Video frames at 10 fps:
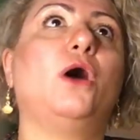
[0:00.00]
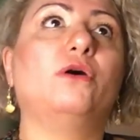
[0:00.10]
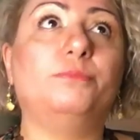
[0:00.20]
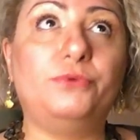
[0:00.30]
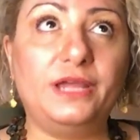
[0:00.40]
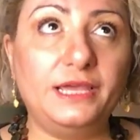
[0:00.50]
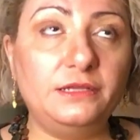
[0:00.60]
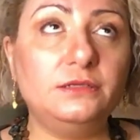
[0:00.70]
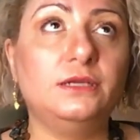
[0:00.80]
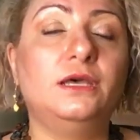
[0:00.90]
our
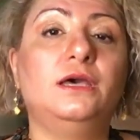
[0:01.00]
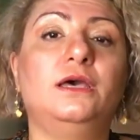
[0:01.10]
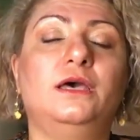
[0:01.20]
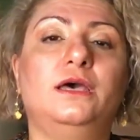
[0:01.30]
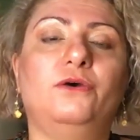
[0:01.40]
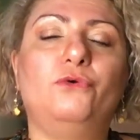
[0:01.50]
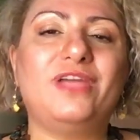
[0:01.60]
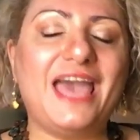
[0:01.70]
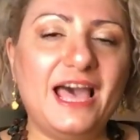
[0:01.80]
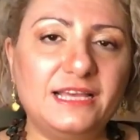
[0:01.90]
brain
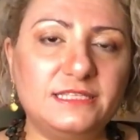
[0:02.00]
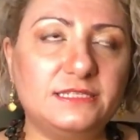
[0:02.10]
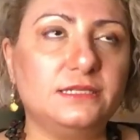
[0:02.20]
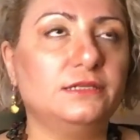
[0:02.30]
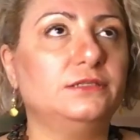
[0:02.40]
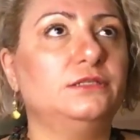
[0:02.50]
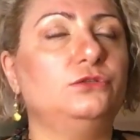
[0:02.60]
reacts